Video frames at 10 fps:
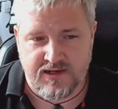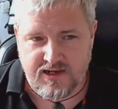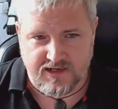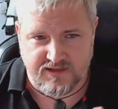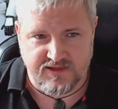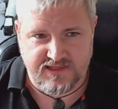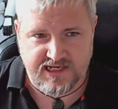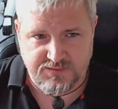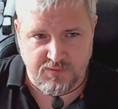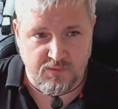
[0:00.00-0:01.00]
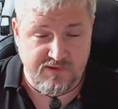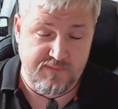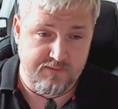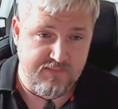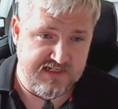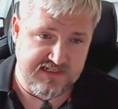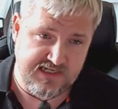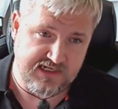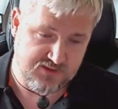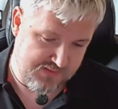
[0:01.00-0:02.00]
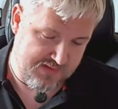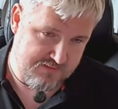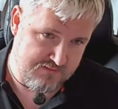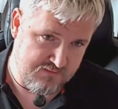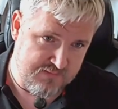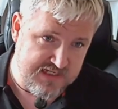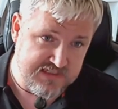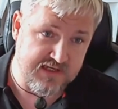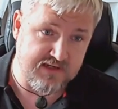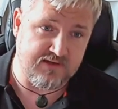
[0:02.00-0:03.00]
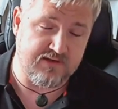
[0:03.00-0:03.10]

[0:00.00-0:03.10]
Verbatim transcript: And I think that's what we've been missing is we've been missing